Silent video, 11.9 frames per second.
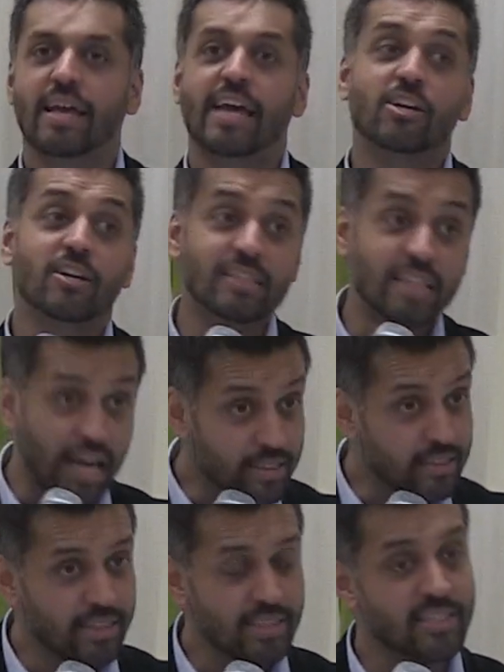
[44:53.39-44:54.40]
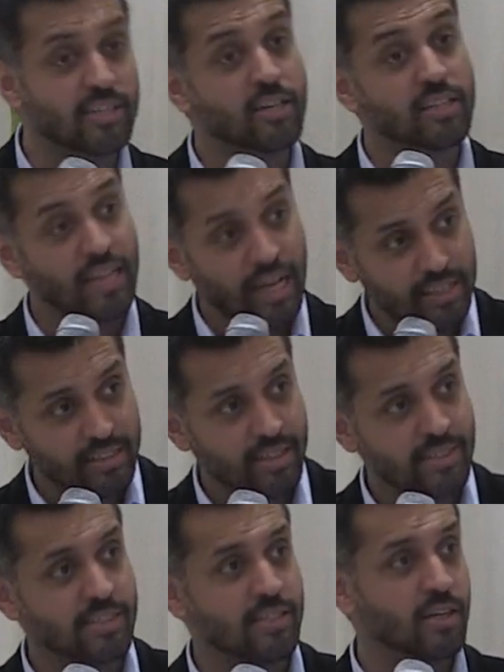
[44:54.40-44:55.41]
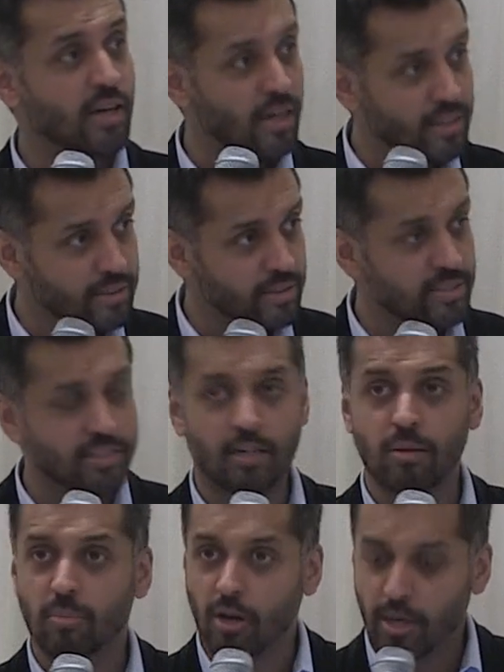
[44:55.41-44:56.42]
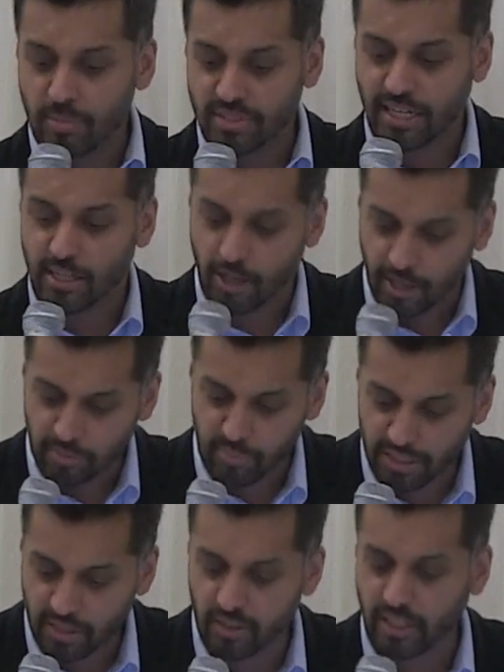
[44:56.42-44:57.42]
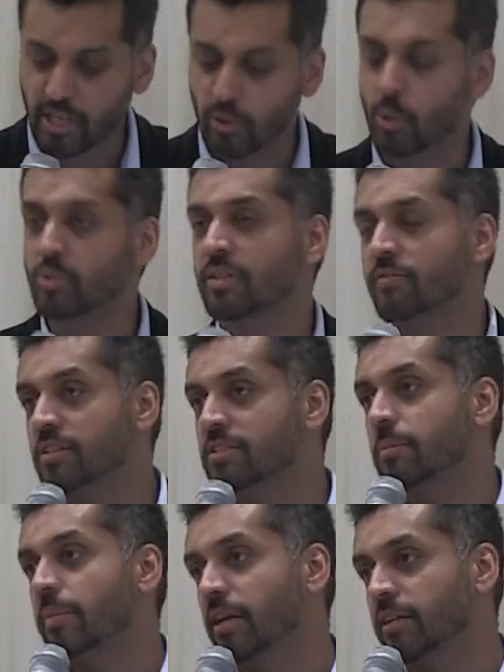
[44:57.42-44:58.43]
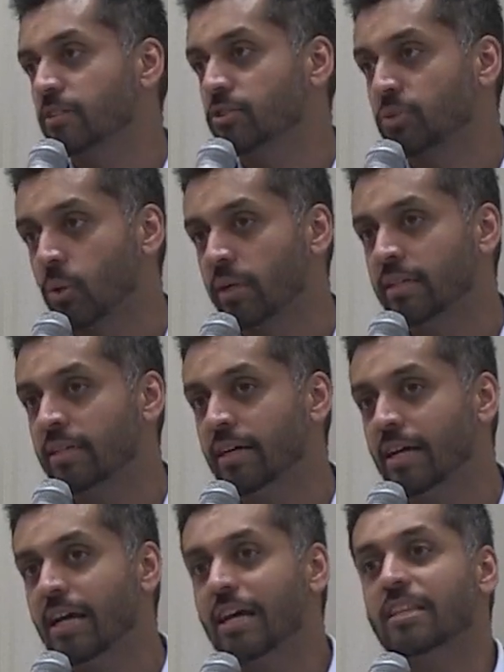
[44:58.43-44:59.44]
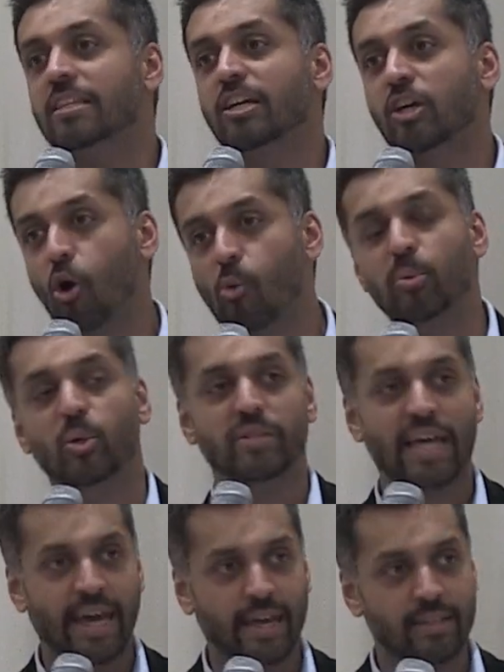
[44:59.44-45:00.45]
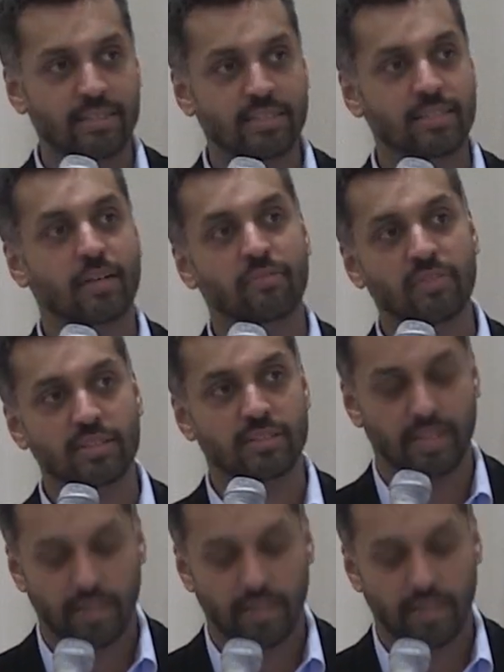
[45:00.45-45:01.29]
And our dadis and our dadas and our uncles and our moms cannot be the heroes of this American story, the co-protagonists of this